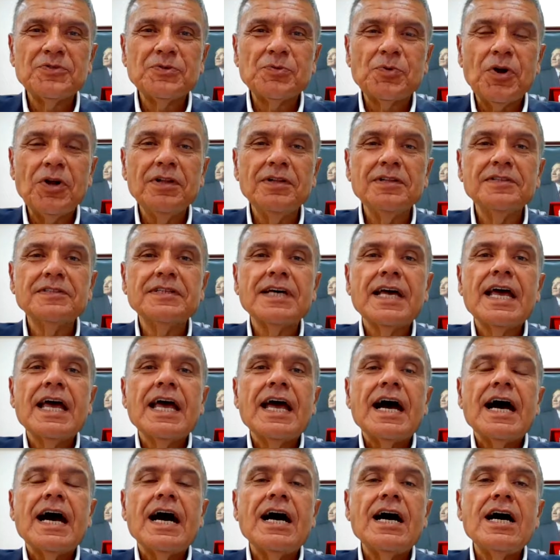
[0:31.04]
of the world.
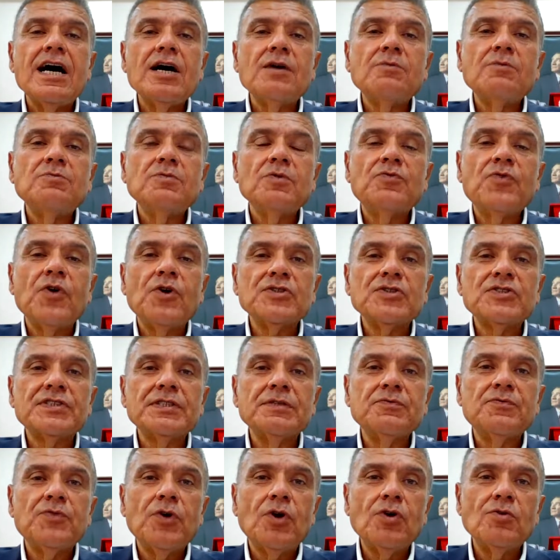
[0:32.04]
First
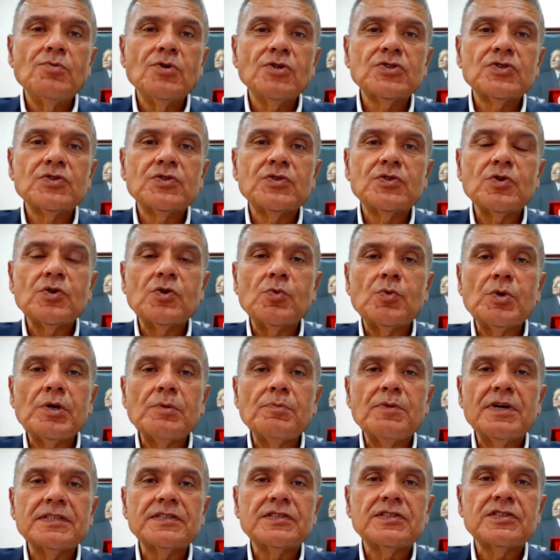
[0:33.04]
and foremost,
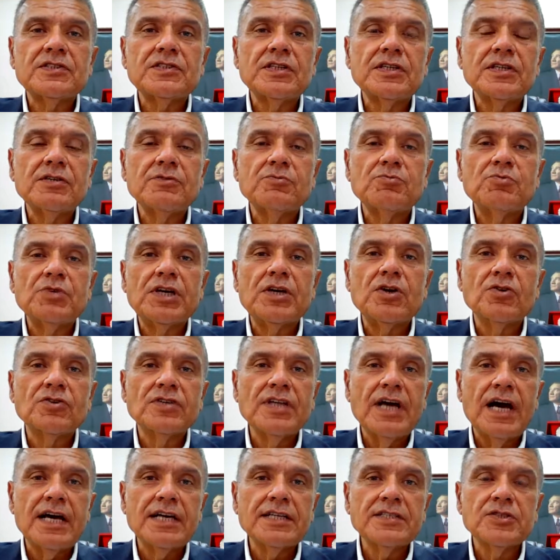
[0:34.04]
we must
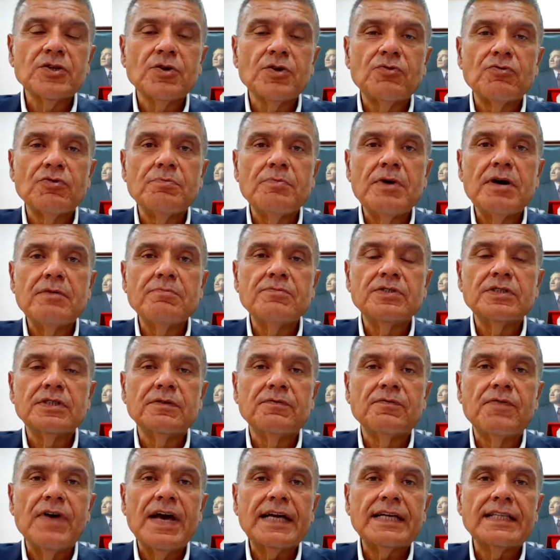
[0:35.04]
recognize or remember
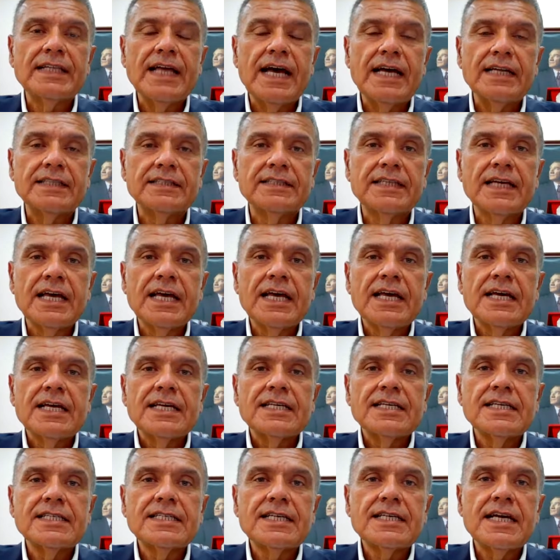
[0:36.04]
the fact that
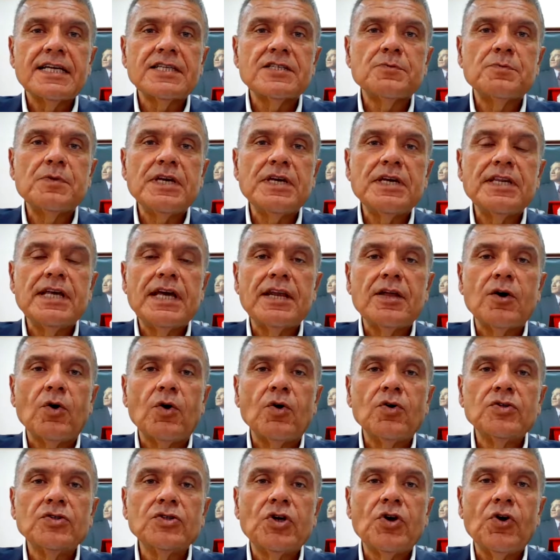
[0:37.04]
this has been an
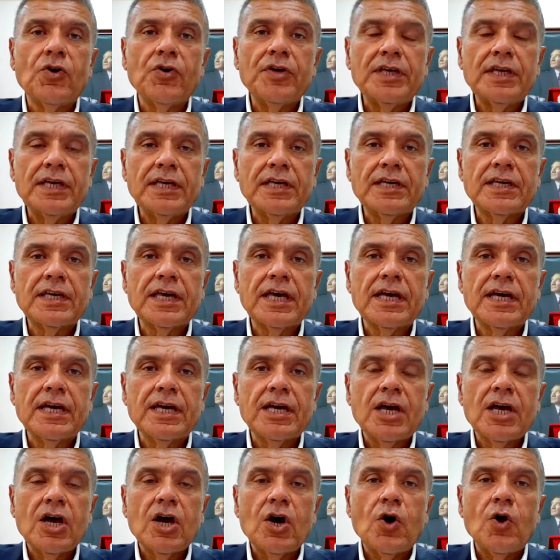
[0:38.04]
ongoing
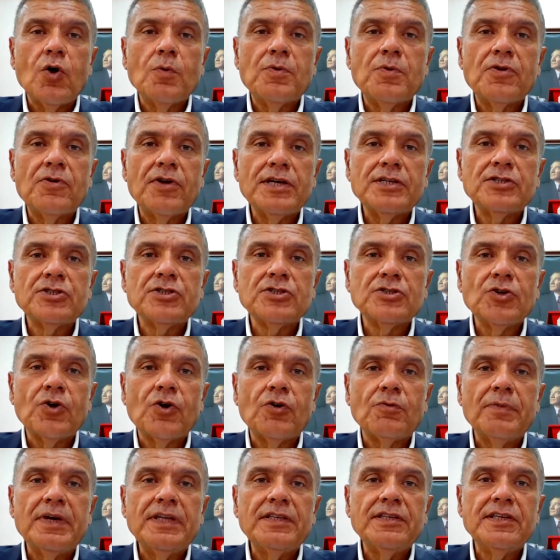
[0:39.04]
operation
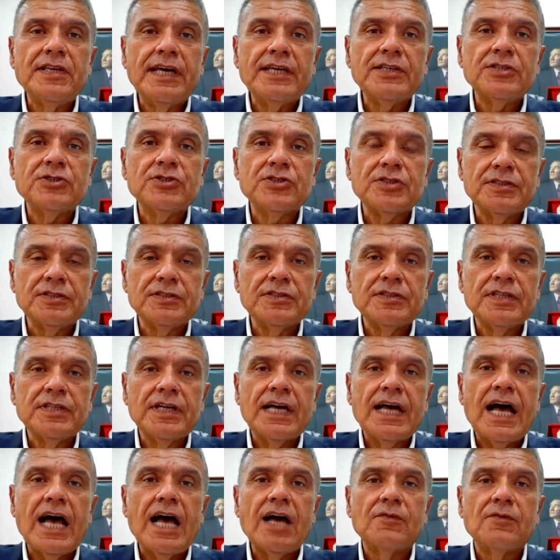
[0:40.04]
or mediation
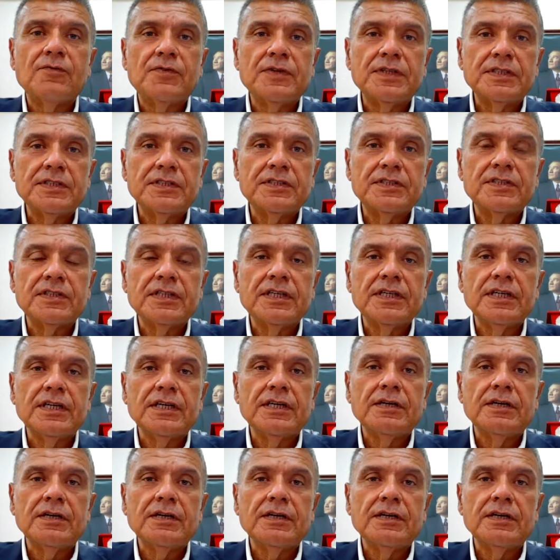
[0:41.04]
effort